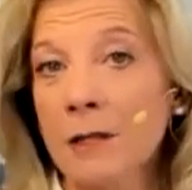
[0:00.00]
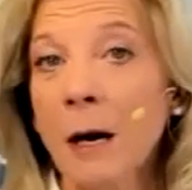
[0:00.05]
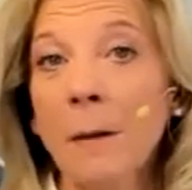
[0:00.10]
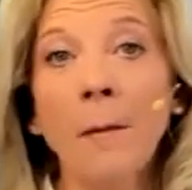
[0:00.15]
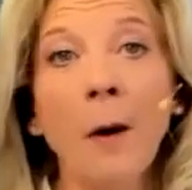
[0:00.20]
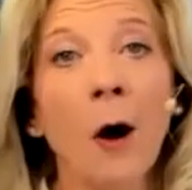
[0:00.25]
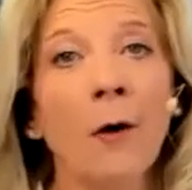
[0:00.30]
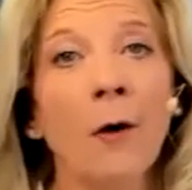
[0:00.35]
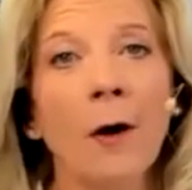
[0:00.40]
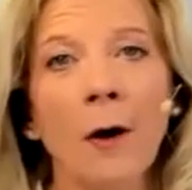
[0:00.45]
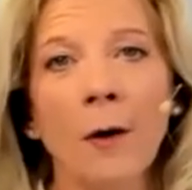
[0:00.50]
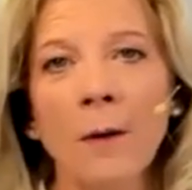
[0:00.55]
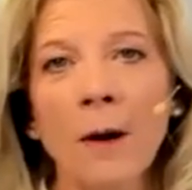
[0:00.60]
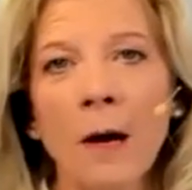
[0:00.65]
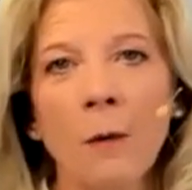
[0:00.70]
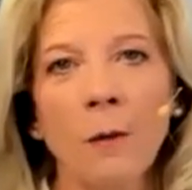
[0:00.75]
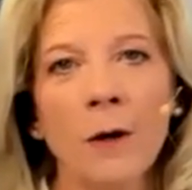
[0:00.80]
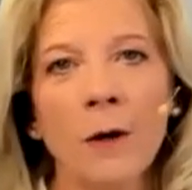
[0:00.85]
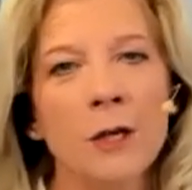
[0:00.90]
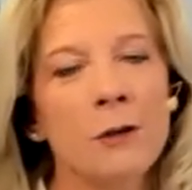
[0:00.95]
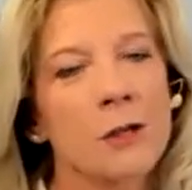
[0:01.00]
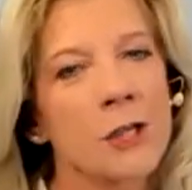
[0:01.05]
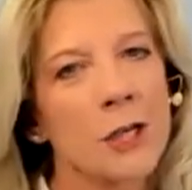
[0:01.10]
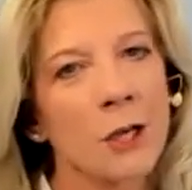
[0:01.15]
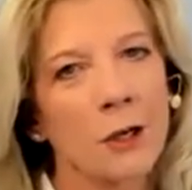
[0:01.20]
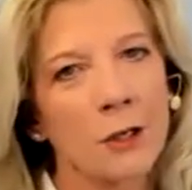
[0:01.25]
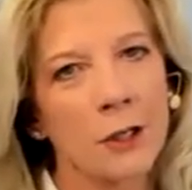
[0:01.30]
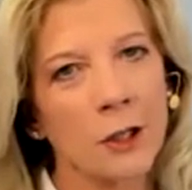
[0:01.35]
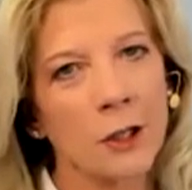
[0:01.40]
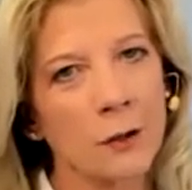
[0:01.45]
tomorrow when you
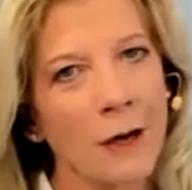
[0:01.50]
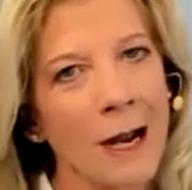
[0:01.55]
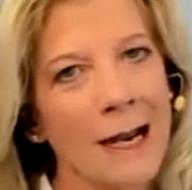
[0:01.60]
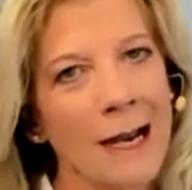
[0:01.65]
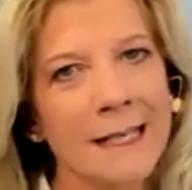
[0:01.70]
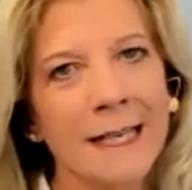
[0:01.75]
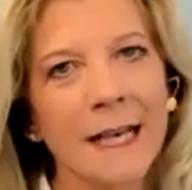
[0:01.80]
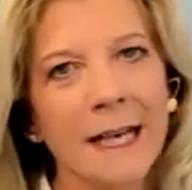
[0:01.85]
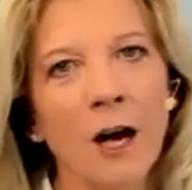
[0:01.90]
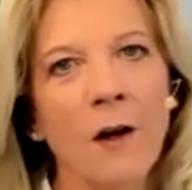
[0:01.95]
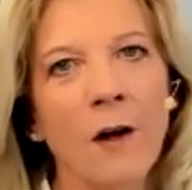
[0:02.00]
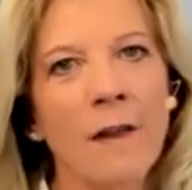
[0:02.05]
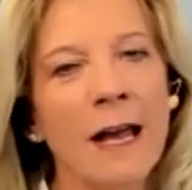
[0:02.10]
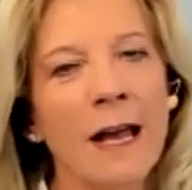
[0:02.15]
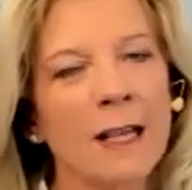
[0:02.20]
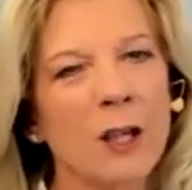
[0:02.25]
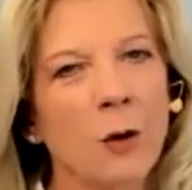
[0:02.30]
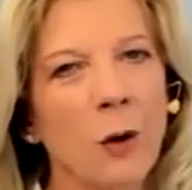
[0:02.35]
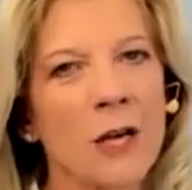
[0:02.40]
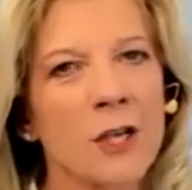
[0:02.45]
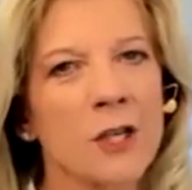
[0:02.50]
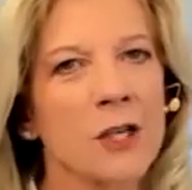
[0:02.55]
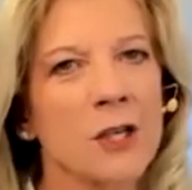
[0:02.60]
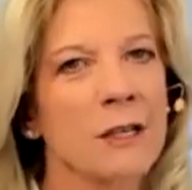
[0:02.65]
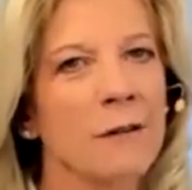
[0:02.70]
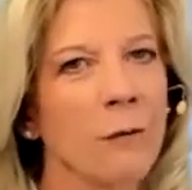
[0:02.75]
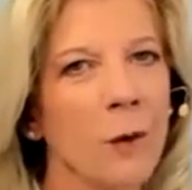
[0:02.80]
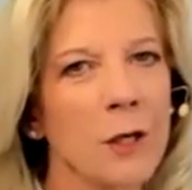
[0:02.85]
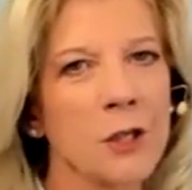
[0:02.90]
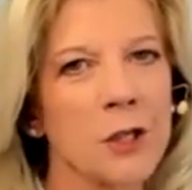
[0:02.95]
start grinding on that
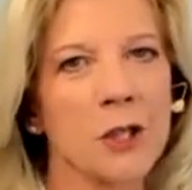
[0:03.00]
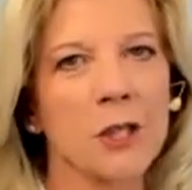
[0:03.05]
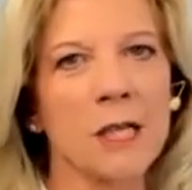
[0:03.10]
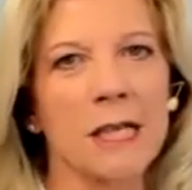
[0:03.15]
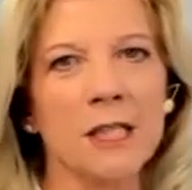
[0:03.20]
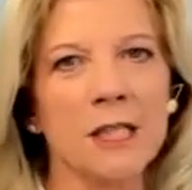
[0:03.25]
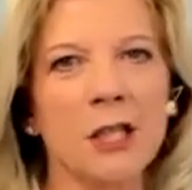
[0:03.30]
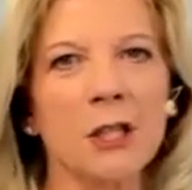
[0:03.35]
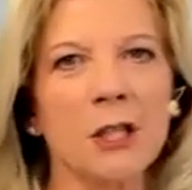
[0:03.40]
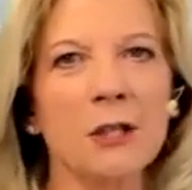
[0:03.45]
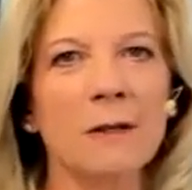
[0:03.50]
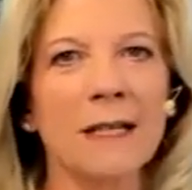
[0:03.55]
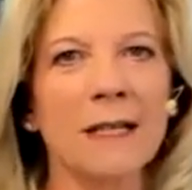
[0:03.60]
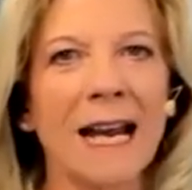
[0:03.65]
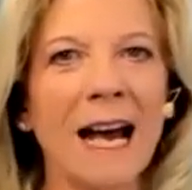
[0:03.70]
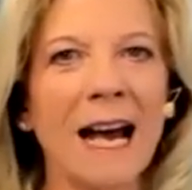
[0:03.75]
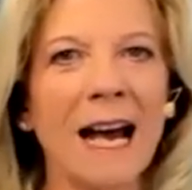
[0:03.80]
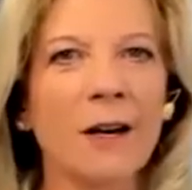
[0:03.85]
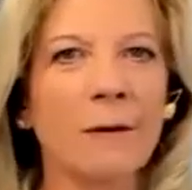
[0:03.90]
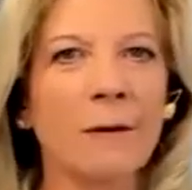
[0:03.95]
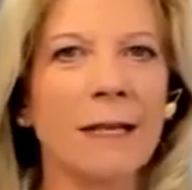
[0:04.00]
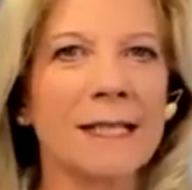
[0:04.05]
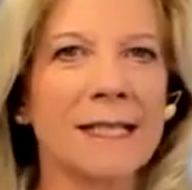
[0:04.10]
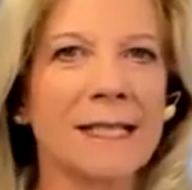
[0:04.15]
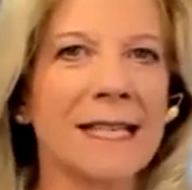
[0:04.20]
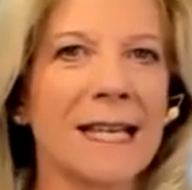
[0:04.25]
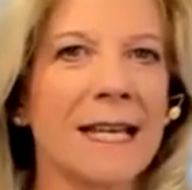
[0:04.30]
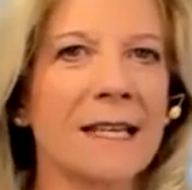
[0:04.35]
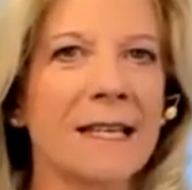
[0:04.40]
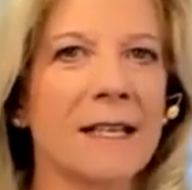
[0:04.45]
question of what should I do and how do I
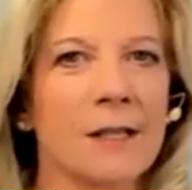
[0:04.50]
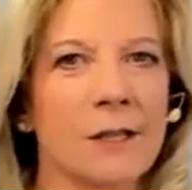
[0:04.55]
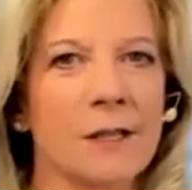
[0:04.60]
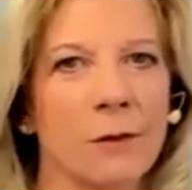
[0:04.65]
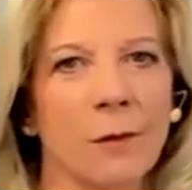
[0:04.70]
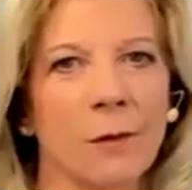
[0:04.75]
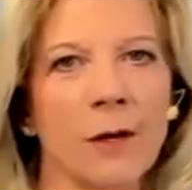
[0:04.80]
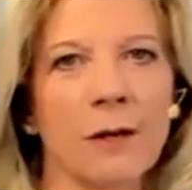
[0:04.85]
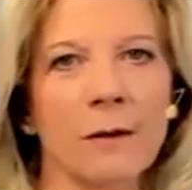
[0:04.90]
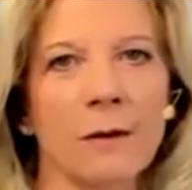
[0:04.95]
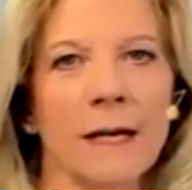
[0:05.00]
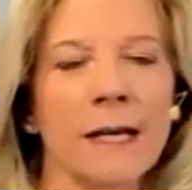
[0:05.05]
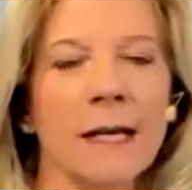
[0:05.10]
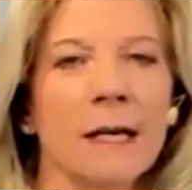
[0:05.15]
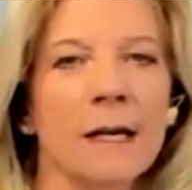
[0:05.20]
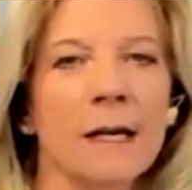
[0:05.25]
say this and what do I,